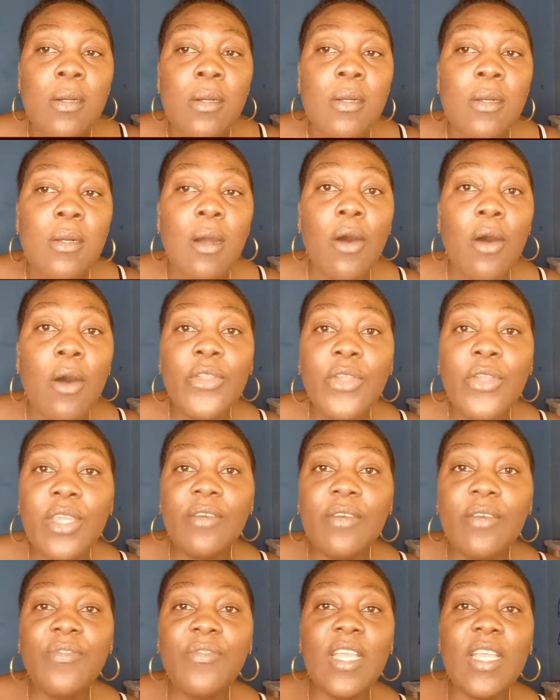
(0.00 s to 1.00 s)
how do you
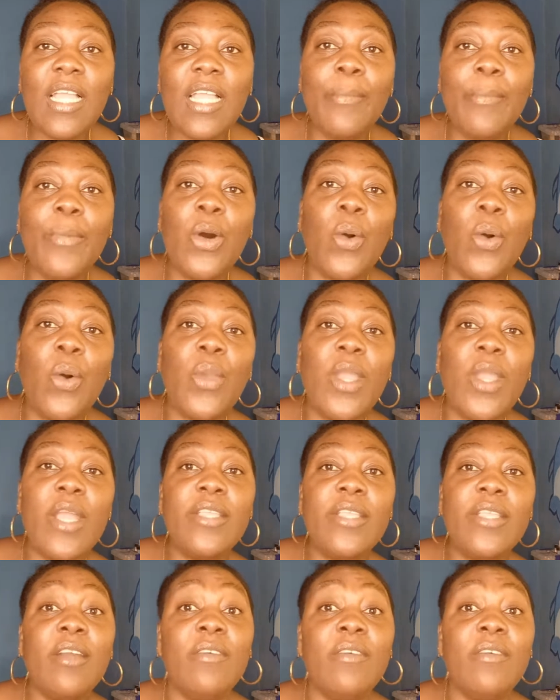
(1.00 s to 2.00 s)
feel about wearing
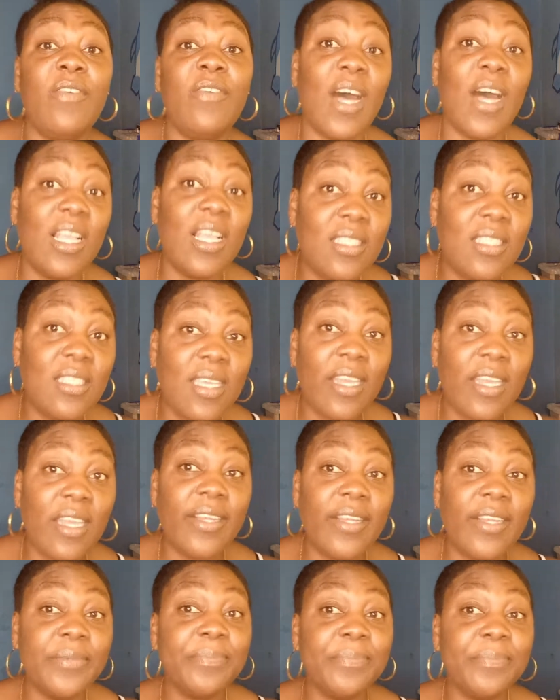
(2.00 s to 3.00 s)
your false
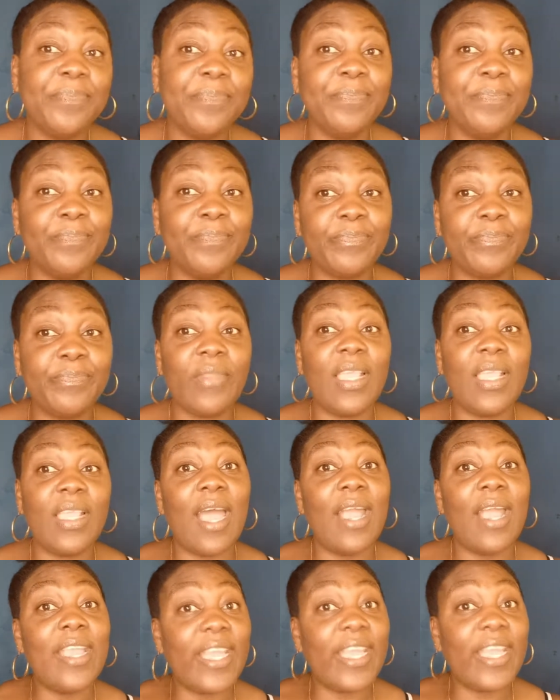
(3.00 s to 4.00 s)
ear mm, or
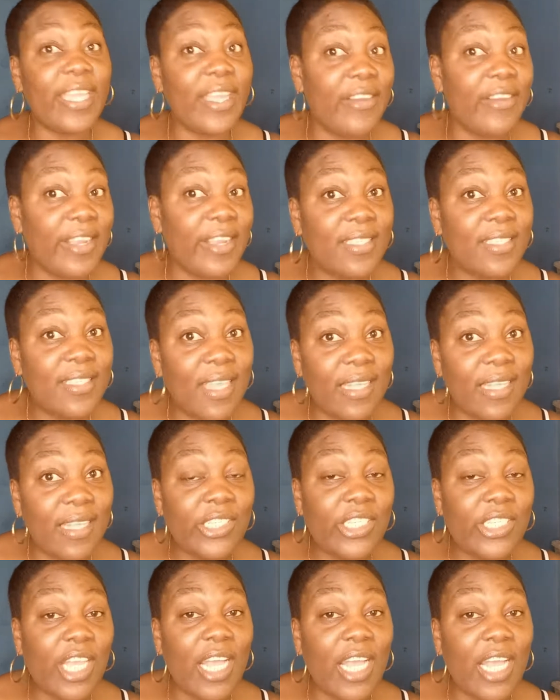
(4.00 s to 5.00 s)
your ear
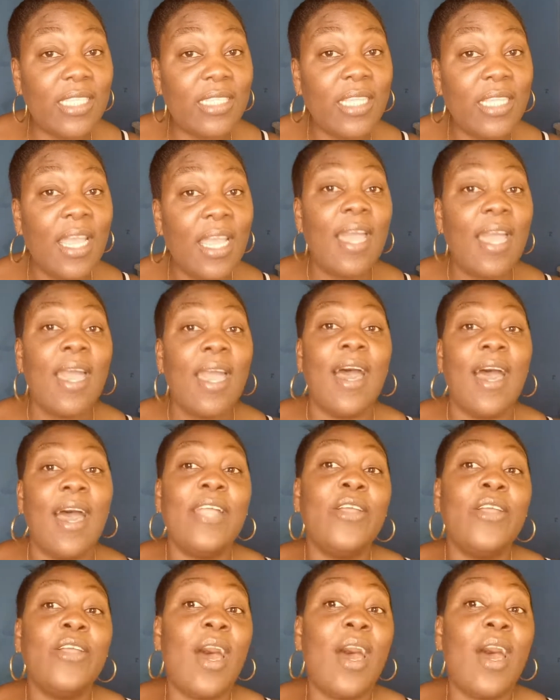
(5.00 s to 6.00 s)
extension
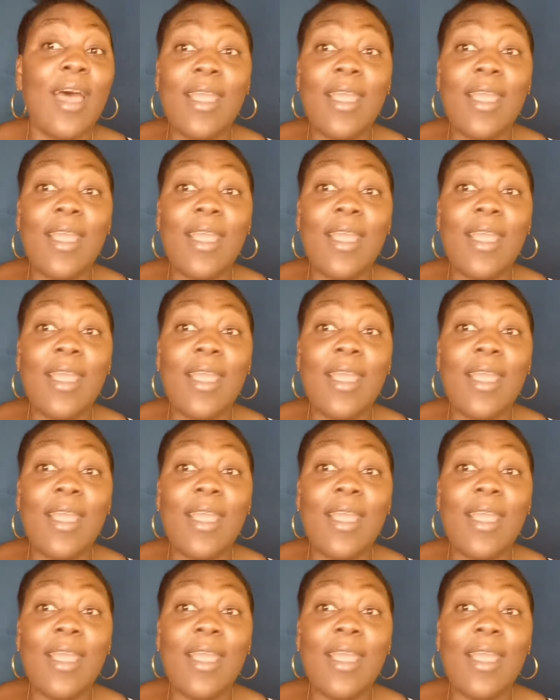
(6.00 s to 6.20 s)
and or